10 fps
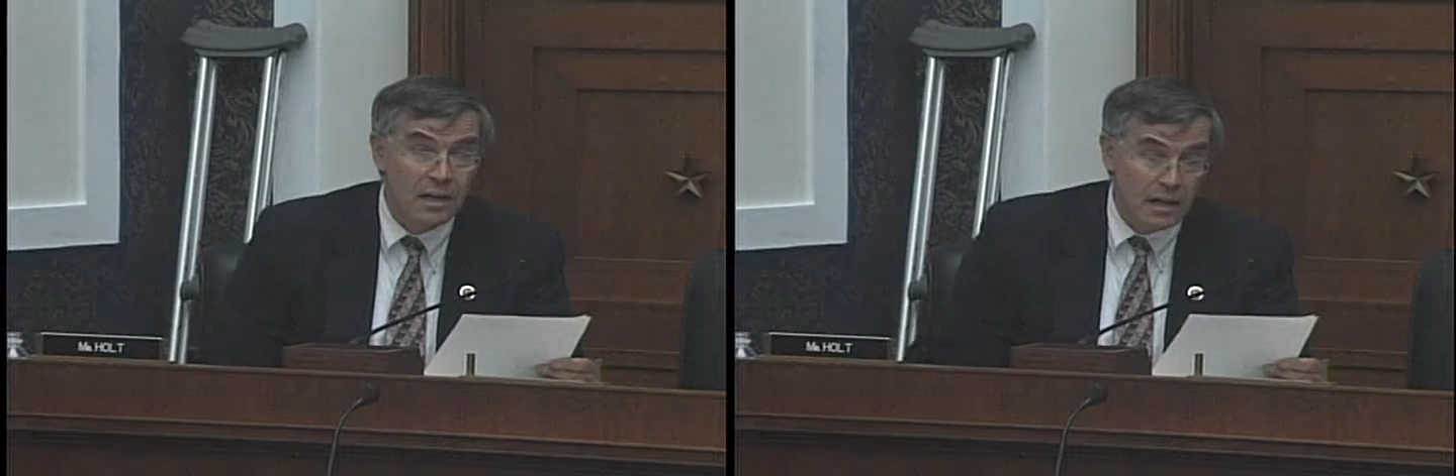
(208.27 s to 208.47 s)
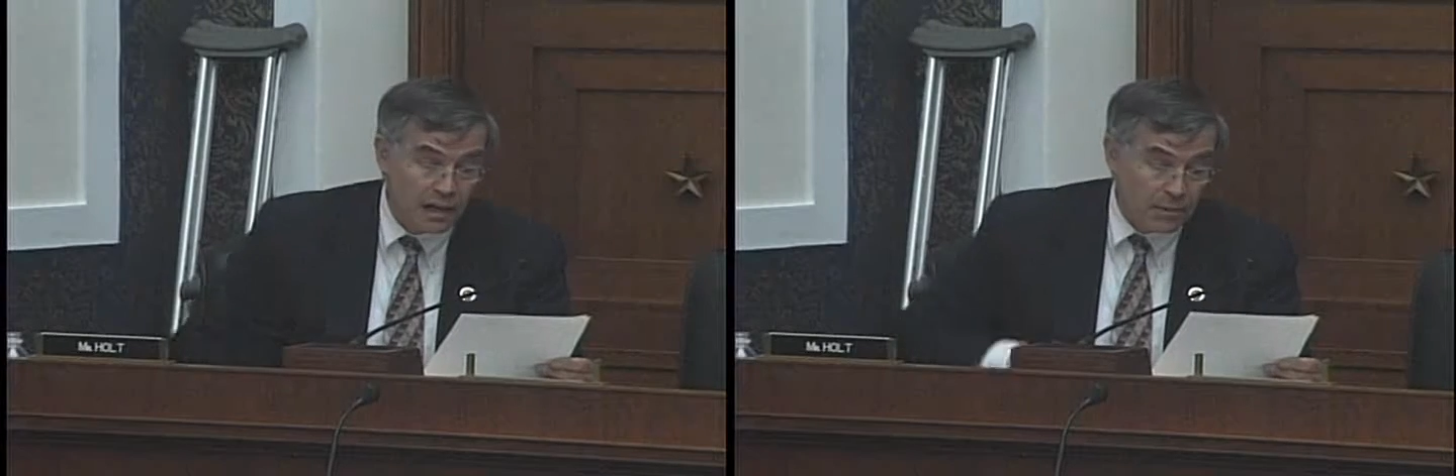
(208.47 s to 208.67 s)

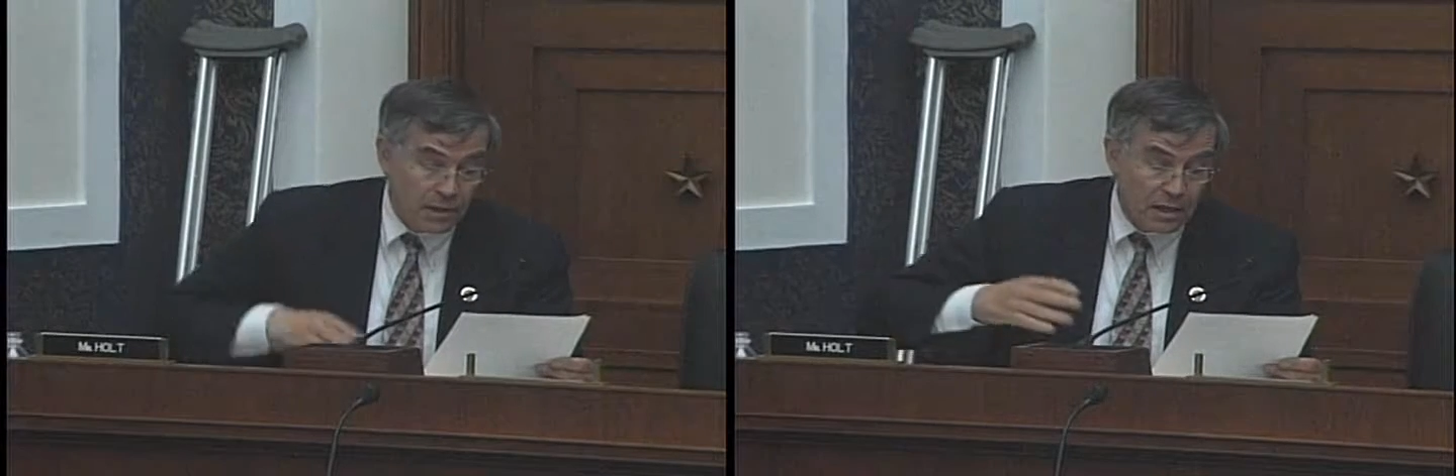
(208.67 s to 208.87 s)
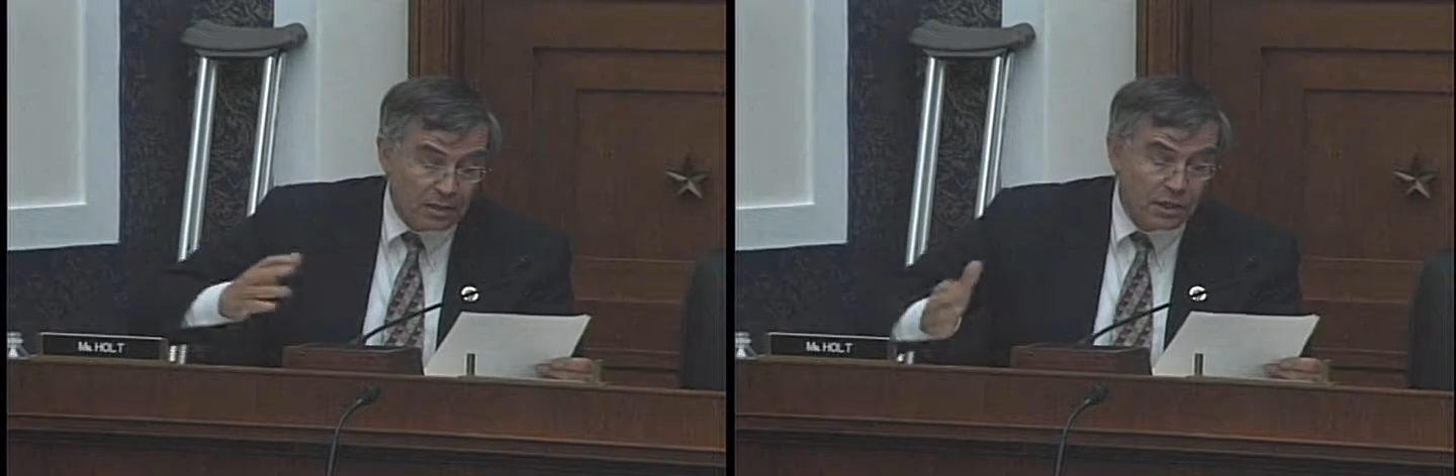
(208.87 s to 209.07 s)
and I'm going
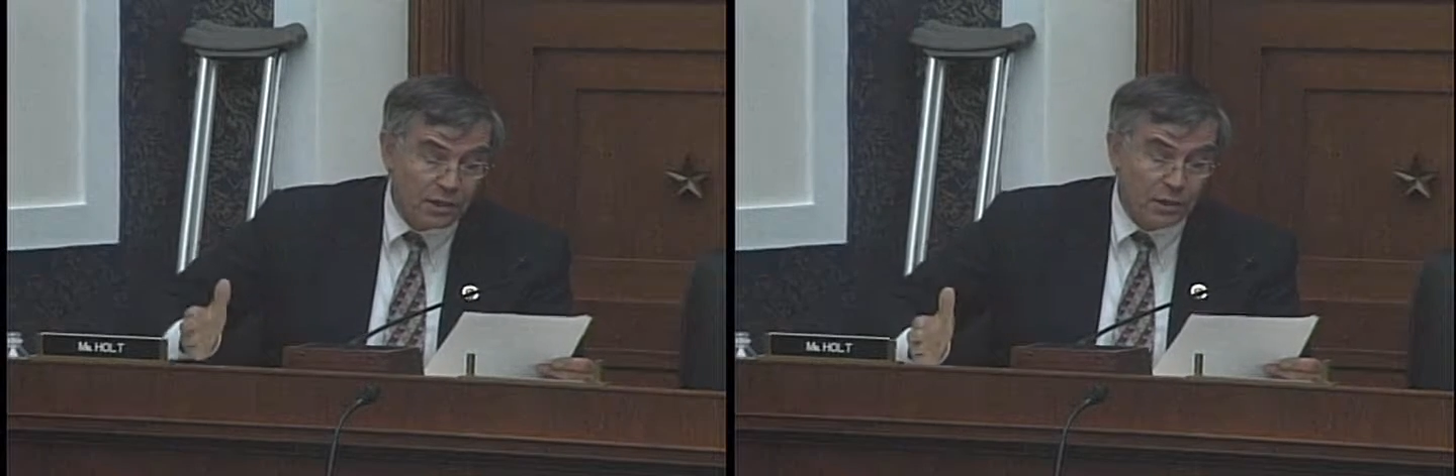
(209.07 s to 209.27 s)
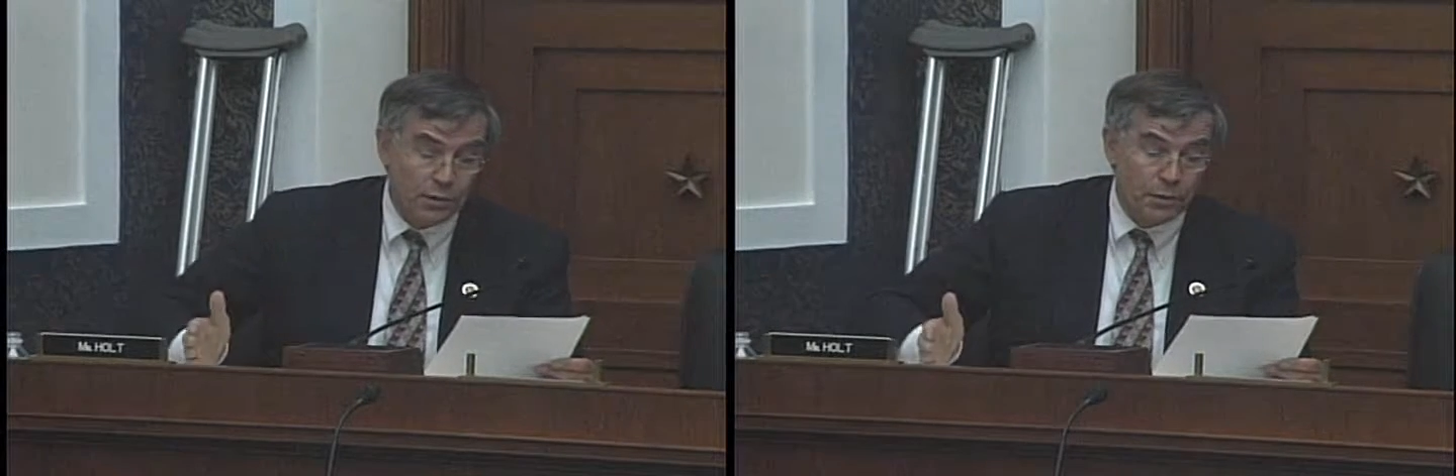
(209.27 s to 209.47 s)
to
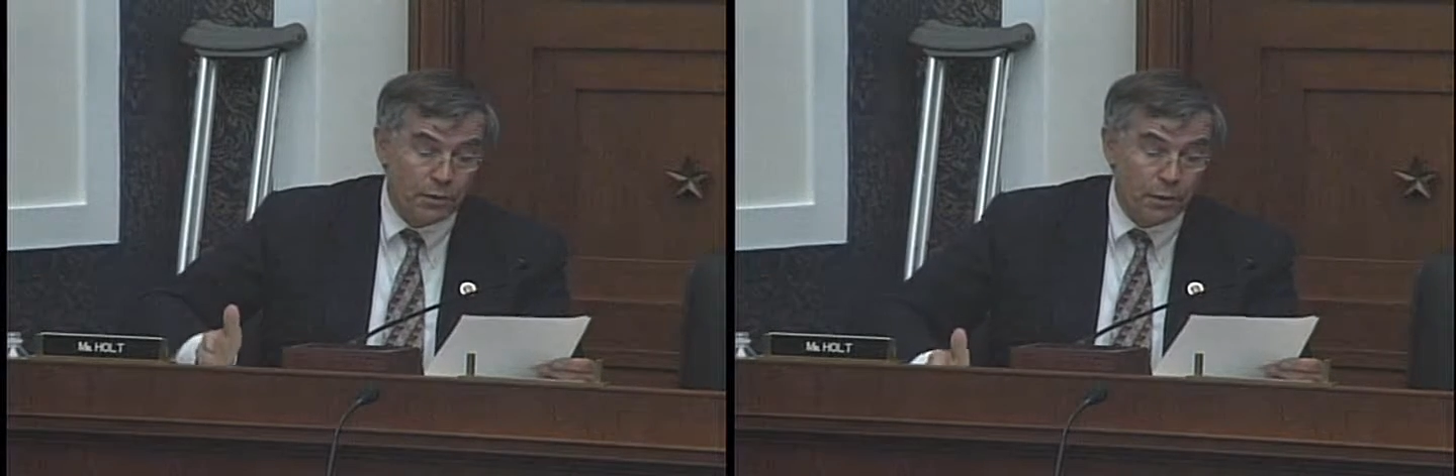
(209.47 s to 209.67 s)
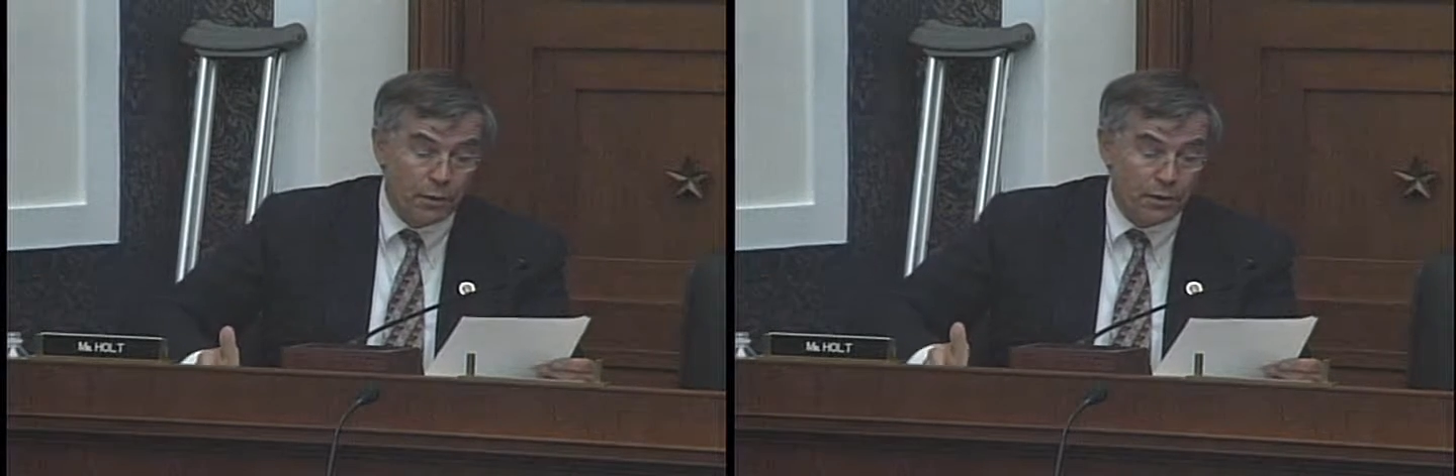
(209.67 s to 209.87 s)
continue to
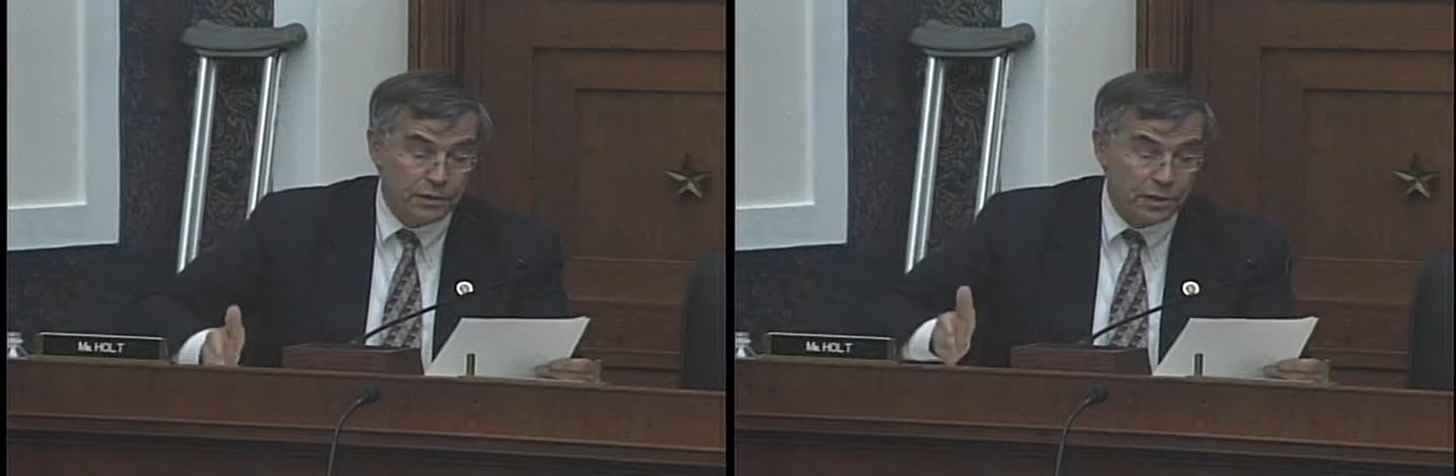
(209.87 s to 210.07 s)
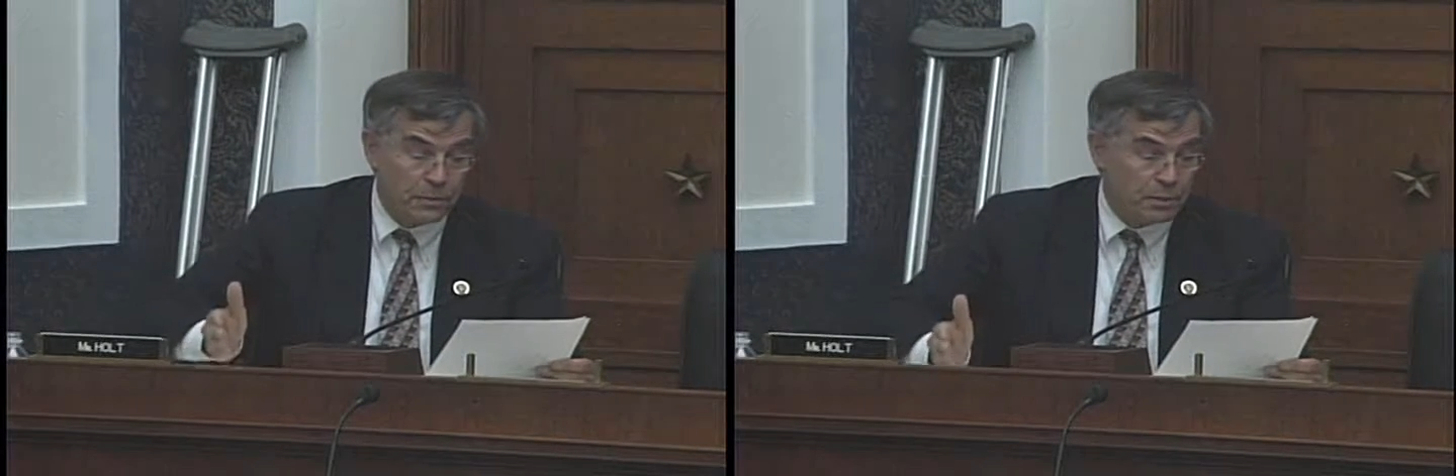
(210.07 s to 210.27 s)
encourage
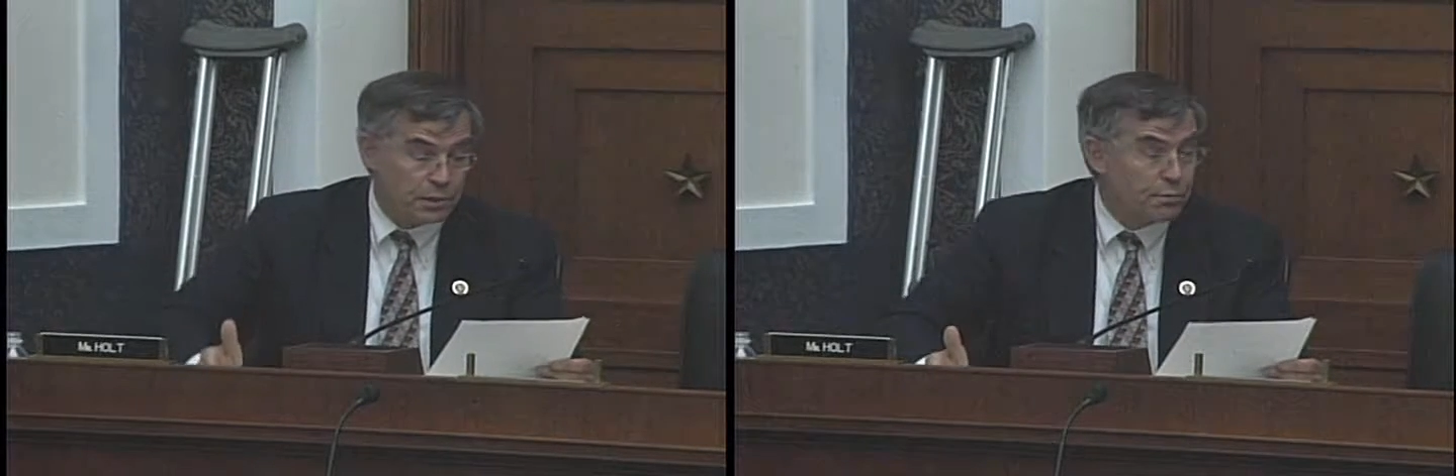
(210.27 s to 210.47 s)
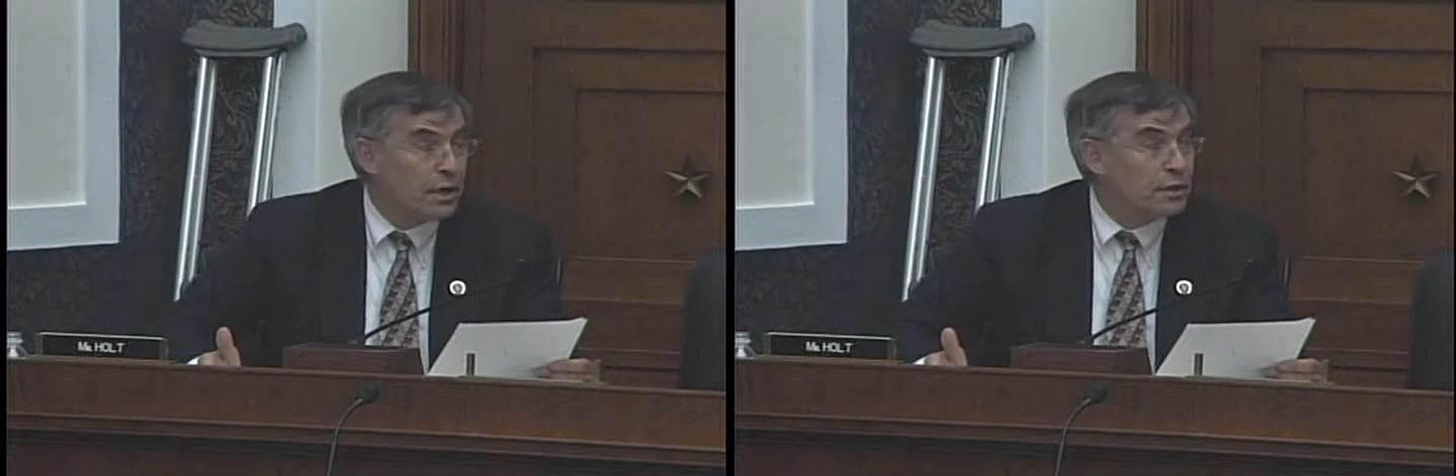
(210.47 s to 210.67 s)
the
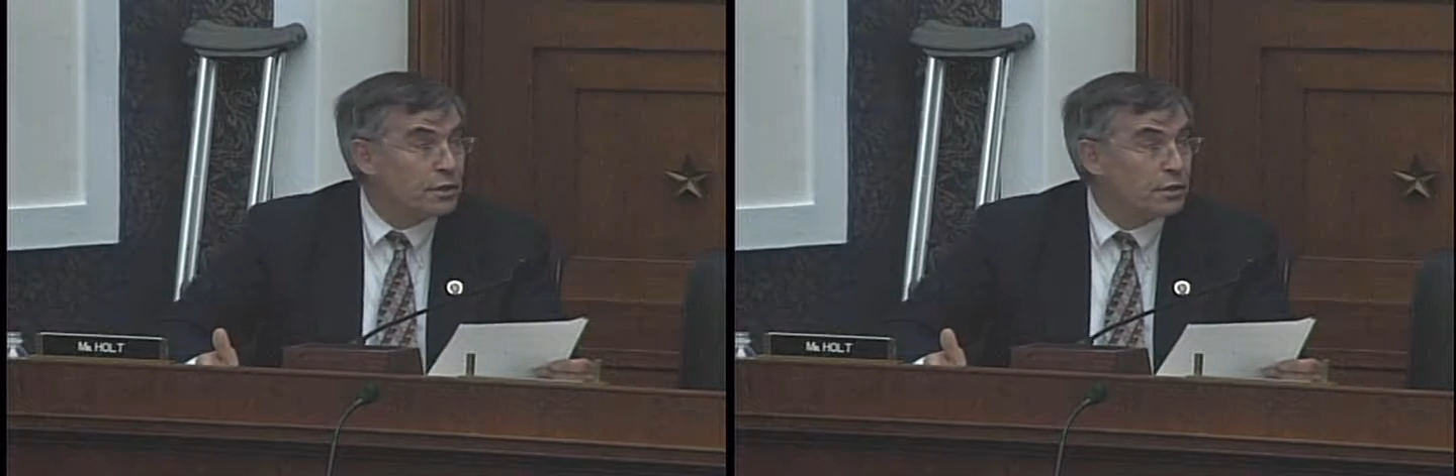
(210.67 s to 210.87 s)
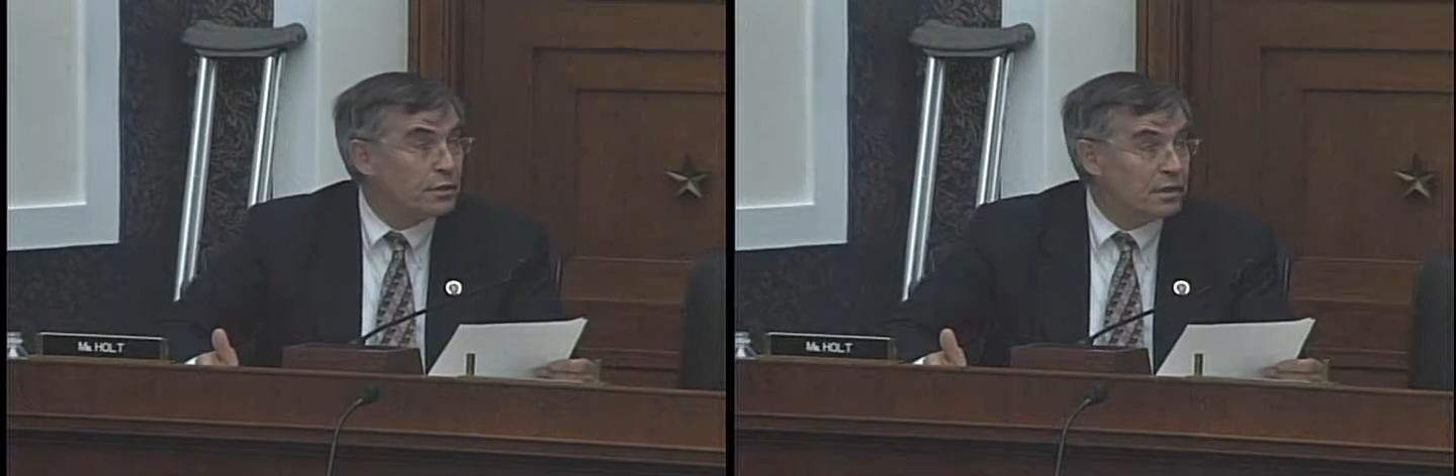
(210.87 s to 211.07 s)

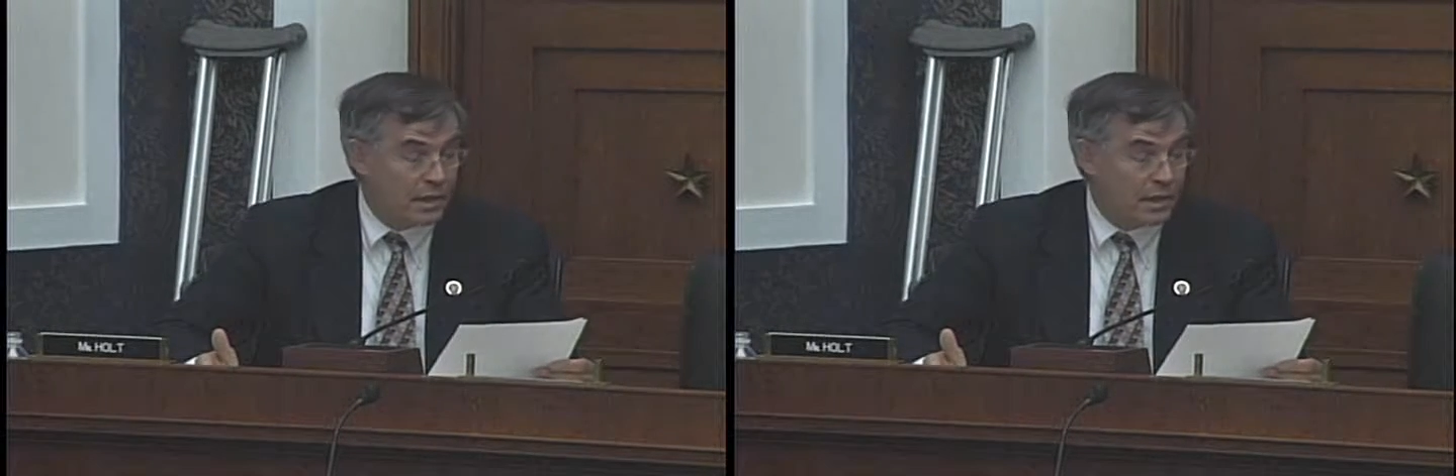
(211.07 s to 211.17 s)
administration